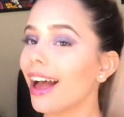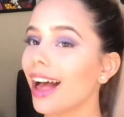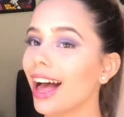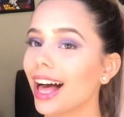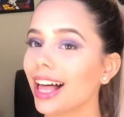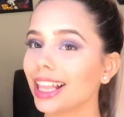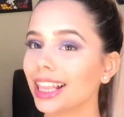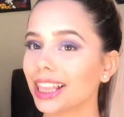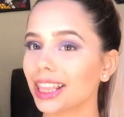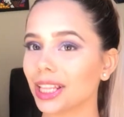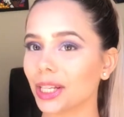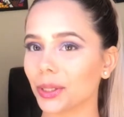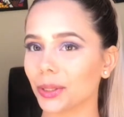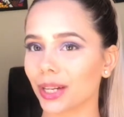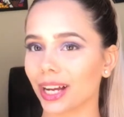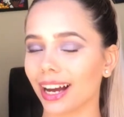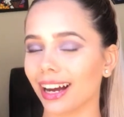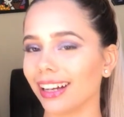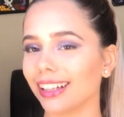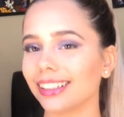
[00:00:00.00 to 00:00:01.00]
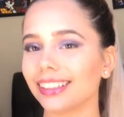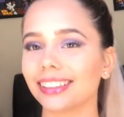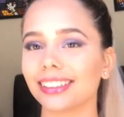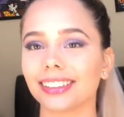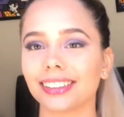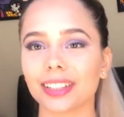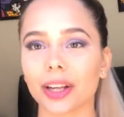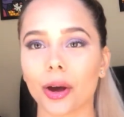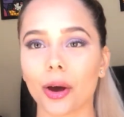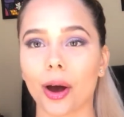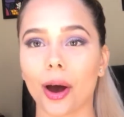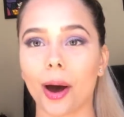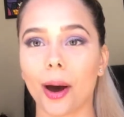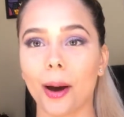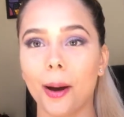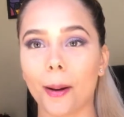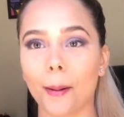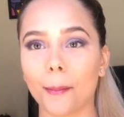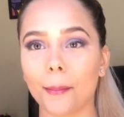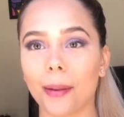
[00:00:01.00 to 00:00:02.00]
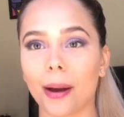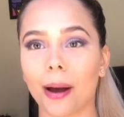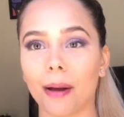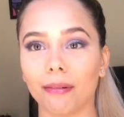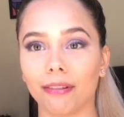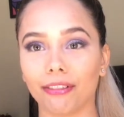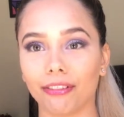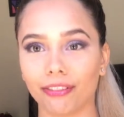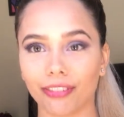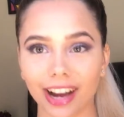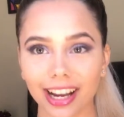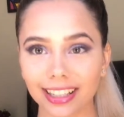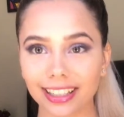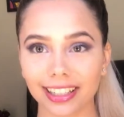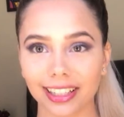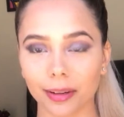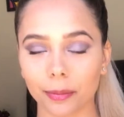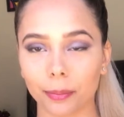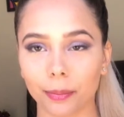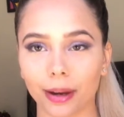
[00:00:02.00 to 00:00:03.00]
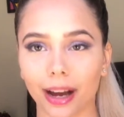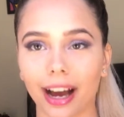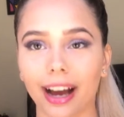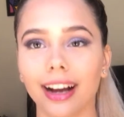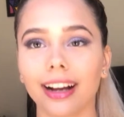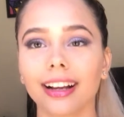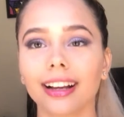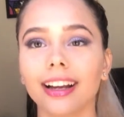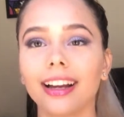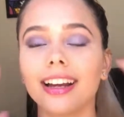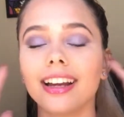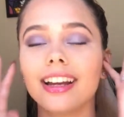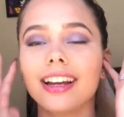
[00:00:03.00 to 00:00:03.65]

Hello guys. I'm finally back.